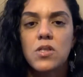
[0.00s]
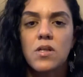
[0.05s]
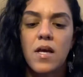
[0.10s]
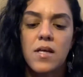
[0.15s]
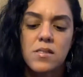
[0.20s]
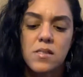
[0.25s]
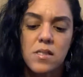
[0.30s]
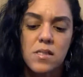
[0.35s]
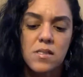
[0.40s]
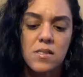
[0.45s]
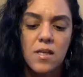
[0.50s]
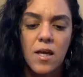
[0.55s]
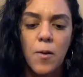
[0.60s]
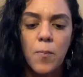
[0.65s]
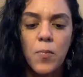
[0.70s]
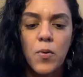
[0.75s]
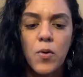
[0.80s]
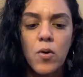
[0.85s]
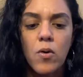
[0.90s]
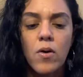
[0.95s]
As an
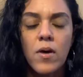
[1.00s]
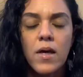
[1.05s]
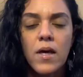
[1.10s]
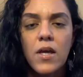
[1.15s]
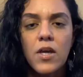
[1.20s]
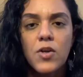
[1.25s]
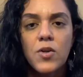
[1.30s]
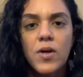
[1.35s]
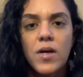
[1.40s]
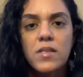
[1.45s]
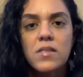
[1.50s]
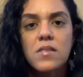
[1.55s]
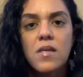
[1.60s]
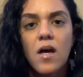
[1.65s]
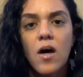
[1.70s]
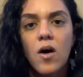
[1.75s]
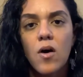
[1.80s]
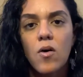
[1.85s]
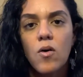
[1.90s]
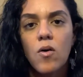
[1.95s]
example, I
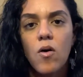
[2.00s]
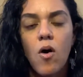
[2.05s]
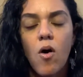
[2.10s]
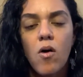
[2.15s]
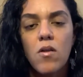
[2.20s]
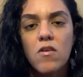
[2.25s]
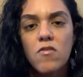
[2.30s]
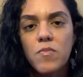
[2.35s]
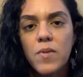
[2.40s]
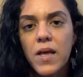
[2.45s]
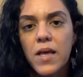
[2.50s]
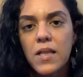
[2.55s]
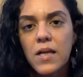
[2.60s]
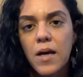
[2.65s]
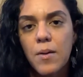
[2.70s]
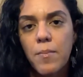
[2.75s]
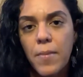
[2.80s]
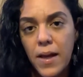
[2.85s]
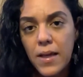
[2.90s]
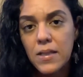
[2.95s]
tell all of
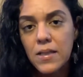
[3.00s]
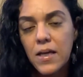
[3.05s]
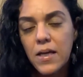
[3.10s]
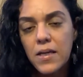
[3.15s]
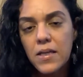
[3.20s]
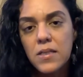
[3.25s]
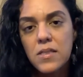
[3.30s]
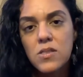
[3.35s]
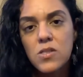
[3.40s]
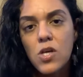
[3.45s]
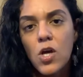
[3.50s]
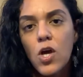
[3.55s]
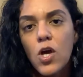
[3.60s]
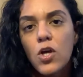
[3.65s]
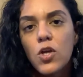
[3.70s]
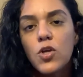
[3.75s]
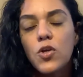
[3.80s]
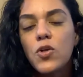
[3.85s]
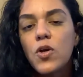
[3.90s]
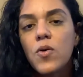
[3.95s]
my clients,
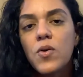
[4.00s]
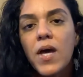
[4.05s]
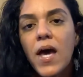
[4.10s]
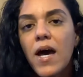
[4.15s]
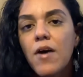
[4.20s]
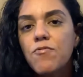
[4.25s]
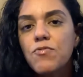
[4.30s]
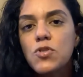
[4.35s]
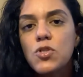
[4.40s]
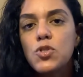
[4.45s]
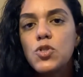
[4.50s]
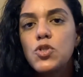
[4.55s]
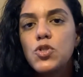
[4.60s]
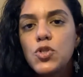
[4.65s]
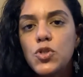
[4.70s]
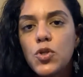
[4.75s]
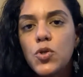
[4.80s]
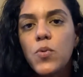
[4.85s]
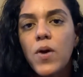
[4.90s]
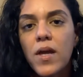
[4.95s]
you don't have to
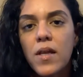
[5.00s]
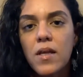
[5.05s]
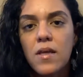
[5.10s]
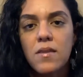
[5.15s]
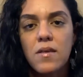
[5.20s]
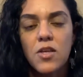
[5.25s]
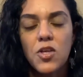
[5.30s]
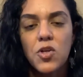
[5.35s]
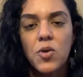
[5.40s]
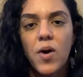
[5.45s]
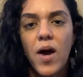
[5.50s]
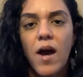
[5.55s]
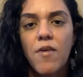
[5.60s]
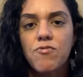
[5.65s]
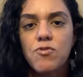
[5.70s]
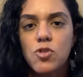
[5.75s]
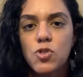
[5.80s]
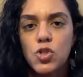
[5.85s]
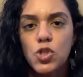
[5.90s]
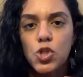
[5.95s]
do anything. You don't have
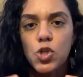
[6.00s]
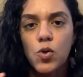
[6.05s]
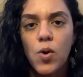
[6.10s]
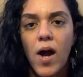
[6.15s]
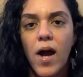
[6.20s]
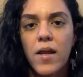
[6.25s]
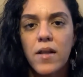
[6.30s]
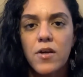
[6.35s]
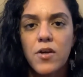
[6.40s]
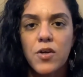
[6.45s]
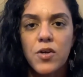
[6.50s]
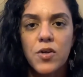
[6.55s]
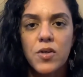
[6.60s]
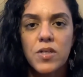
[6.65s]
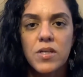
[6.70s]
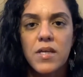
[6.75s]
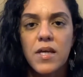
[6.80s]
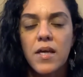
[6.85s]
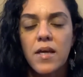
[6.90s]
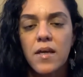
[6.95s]
to try to
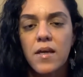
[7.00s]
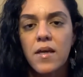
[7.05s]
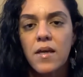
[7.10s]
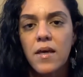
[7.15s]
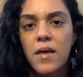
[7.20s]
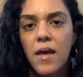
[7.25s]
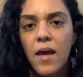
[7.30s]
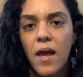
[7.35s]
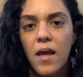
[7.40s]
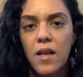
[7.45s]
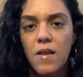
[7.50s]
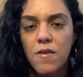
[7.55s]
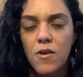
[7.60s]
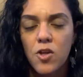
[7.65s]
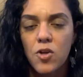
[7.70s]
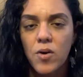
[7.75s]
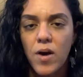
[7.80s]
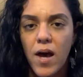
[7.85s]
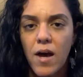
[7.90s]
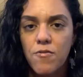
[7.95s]
create anything. You
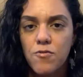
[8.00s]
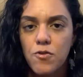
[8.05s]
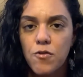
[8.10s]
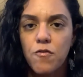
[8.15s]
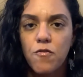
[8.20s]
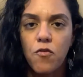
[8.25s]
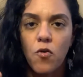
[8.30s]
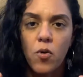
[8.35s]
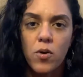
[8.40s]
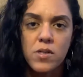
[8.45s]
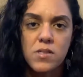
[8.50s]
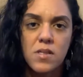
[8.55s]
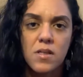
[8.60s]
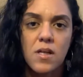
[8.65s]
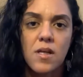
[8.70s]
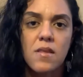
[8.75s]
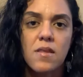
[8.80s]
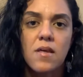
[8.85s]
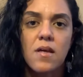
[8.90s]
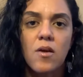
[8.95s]
don't have to force
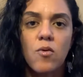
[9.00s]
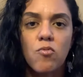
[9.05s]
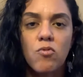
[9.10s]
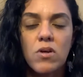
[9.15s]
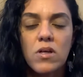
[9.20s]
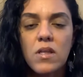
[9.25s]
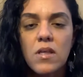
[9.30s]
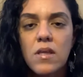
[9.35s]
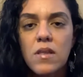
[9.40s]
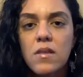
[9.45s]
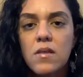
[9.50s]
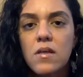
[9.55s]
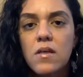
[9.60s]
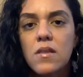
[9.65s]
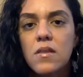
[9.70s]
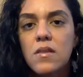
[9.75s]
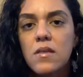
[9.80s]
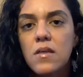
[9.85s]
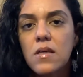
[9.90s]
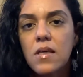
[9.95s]
anything. Really,
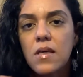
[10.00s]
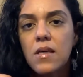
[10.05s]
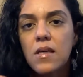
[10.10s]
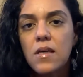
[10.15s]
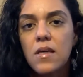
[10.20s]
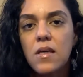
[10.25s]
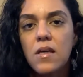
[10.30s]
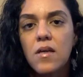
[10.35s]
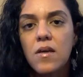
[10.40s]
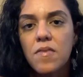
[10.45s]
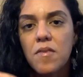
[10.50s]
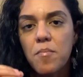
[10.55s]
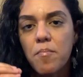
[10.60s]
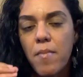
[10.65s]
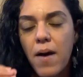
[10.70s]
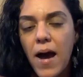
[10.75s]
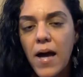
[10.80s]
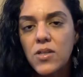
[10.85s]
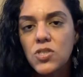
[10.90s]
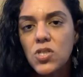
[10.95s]
the key and the
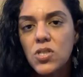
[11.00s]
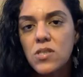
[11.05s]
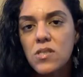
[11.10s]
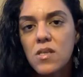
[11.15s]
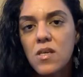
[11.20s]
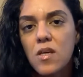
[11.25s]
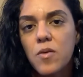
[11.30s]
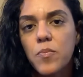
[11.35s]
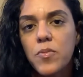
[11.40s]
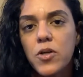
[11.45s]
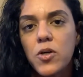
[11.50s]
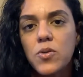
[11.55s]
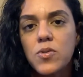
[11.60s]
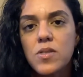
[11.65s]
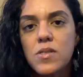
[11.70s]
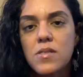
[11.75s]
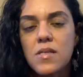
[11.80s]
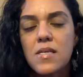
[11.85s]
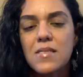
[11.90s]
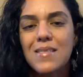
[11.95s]
magic to
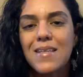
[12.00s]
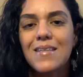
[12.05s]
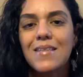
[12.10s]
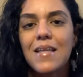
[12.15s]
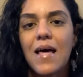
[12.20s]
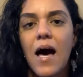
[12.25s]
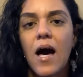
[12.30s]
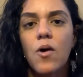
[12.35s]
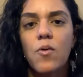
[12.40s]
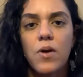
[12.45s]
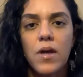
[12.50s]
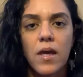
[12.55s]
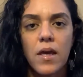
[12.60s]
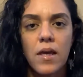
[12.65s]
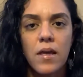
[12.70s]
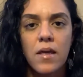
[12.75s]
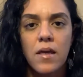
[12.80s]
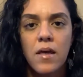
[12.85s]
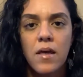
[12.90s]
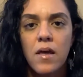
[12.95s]
hypnosis is allowing,
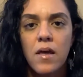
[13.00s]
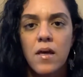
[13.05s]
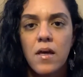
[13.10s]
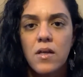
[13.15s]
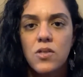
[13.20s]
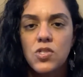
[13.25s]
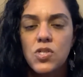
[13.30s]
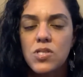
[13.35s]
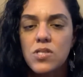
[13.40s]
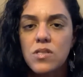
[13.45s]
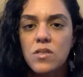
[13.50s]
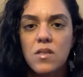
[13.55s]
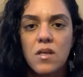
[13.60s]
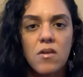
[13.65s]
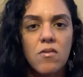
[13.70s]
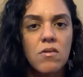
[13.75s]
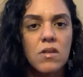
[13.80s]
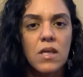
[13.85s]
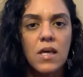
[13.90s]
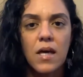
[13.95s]
just
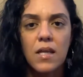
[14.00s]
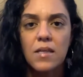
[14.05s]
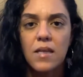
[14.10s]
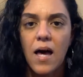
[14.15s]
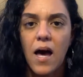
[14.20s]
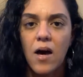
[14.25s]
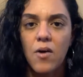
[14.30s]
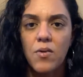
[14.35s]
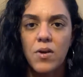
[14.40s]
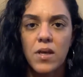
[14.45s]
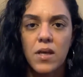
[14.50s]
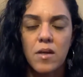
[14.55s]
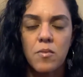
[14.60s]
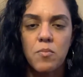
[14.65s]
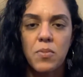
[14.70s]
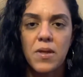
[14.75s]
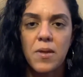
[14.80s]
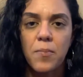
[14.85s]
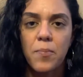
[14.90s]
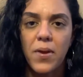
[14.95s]
literally allowing and
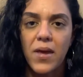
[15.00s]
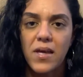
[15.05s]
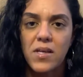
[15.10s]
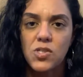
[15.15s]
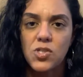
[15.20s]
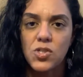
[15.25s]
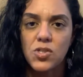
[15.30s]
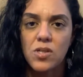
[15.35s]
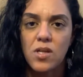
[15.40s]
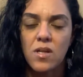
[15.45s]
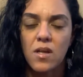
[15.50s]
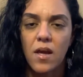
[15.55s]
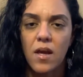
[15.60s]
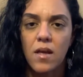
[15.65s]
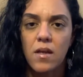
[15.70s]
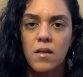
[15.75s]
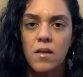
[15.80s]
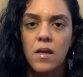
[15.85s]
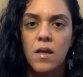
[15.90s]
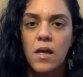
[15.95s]
being patient
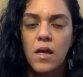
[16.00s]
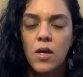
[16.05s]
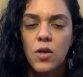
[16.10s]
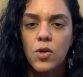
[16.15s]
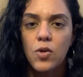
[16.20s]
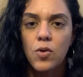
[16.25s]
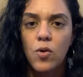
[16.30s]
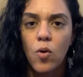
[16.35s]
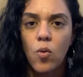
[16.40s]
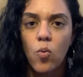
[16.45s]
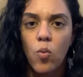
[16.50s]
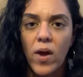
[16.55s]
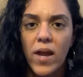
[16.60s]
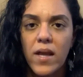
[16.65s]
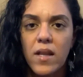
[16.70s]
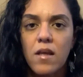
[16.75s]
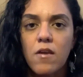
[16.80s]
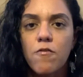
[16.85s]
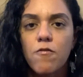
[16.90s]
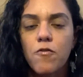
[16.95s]
and
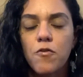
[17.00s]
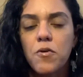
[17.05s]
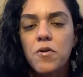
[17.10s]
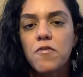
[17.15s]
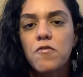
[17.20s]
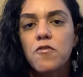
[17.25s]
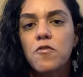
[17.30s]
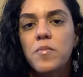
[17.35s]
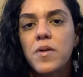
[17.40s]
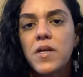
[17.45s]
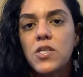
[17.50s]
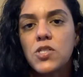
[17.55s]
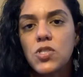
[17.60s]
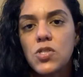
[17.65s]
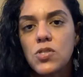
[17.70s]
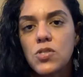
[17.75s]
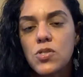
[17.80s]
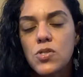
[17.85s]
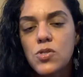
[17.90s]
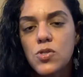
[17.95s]
waiting for information
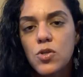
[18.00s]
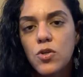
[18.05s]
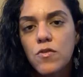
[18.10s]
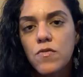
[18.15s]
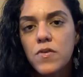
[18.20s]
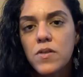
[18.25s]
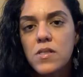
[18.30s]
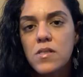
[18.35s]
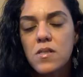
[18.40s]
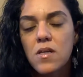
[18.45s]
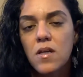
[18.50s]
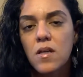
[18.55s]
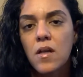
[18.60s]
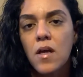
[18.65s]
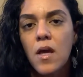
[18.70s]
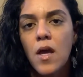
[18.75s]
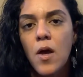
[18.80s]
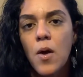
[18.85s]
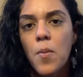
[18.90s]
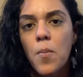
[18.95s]
to surface. And
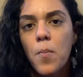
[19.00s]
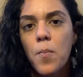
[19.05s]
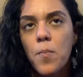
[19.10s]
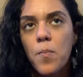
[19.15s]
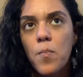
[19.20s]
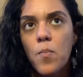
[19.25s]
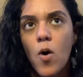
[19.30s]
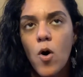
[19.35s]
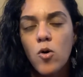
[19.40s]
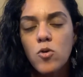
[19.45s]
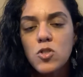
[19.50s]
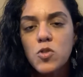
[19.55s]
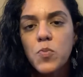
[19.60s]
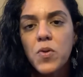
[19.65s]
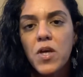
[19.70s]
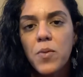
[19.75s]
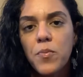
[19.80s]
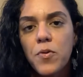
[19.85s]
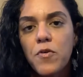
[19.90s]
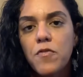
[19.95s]
most
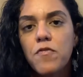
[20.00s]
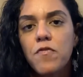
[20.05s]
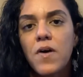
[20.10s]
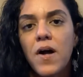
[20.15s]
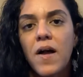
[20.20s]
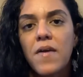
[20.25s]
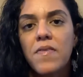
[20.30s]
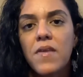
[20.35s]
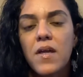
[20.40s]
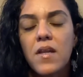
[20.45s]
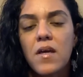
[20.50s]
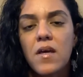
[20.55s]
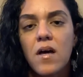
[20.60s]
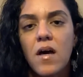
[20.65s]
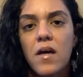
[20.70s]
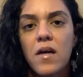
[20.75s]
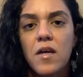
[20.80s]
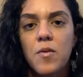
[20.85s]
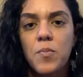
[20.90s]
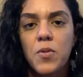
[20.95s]
people find that a
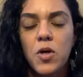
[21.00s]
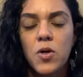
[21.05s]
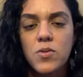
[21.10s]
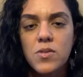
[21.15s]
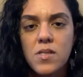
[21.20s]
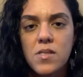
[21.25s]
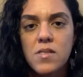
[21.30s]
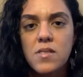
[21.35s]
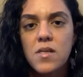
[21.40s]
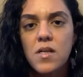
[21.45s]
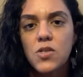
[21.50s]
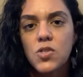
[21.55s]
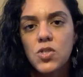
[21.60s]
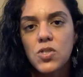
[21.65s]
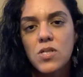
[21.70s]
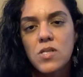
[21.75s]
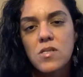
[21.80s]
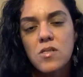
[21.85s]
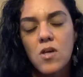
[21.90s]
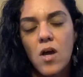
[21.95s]
hypnosis
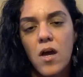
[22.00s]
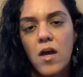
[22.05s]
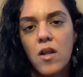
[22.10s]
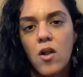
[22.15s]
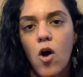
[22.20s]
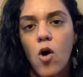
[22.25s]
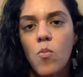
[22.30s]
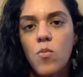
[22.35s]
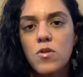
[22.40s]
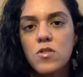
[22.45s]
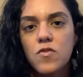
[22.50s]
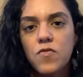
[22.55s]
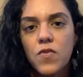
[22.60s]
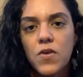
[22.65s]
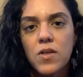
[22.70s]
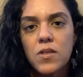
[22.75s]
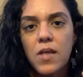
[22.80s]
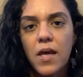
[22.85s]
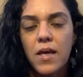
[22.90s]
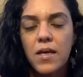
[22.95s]
session it almost feels
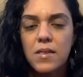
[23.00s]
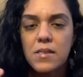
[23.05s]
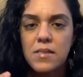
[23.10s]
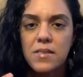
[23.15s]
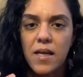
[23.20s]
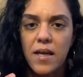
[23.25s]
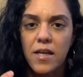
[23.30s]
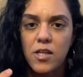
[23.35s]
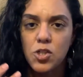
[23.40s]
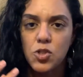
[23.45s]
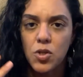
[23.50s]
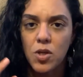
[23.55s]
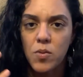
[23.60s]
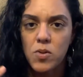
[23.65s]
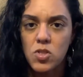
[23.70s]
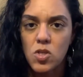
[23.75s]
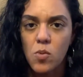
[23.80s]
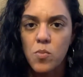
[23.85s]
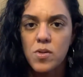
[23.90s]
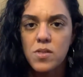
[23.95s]
like a daydream. It's
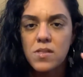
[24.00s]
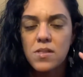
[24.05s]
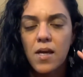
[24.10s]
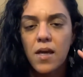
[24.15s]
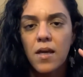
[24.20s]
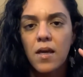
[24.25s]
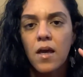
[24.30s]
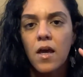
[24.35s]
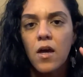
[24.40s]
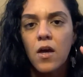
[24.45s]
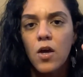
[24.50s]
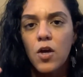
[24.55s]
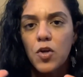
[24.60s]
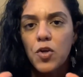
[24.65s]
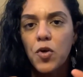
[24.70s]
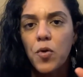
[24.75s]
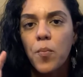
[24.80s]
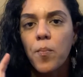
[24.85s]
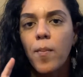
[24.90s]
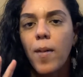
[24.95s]
almost like
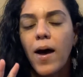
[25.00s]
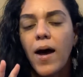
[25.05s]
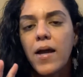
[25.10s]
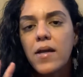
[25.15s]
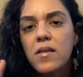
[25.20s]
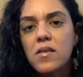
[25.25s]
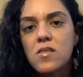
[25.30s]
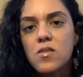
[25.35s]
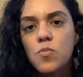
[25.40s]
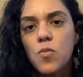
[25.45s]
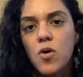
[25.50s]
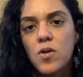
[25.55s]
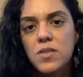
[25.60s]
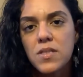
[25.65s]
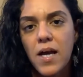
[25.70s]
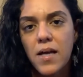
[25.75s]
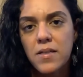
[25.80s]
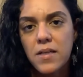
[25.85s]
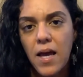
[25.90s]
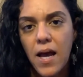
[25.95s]
your mind is
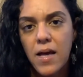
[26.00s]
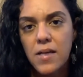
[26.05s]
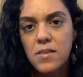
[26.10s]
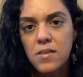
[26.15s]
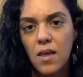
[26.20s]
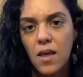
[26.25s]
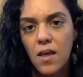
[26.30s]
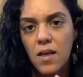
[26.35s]
multitasking.